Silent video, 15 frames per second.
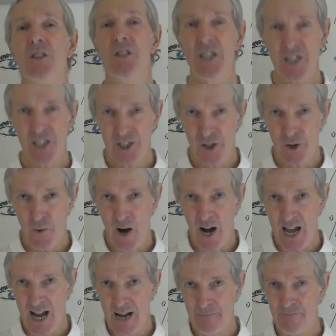"This is who
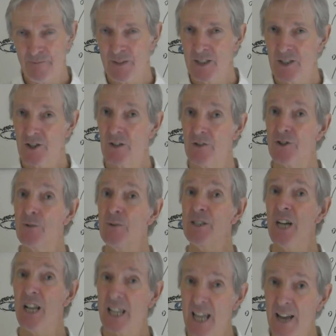I am." So until we
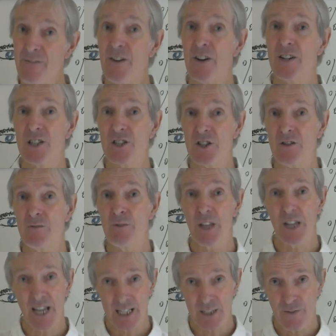chat again very soon with
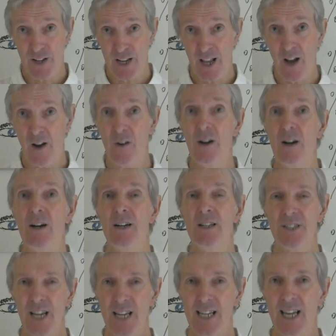the next video,
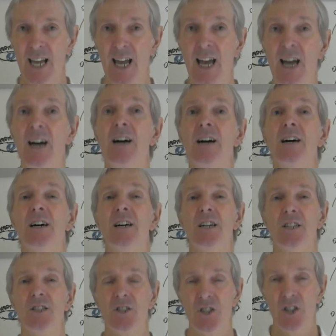take care.
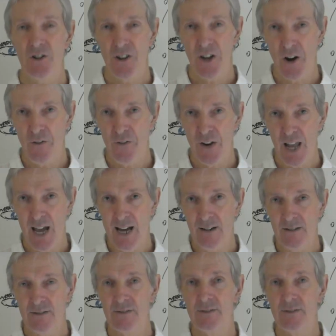Cheerio for now.